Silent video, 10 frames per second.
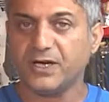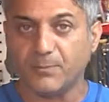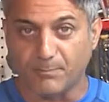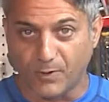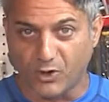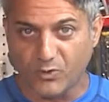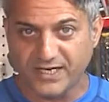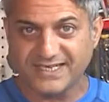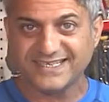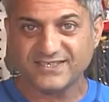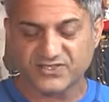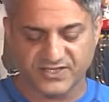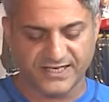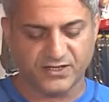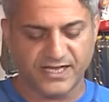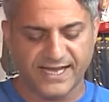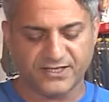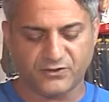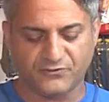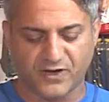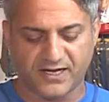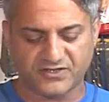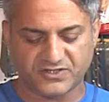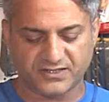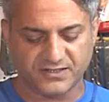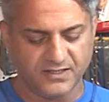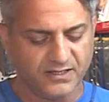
Moen single-handle faucet.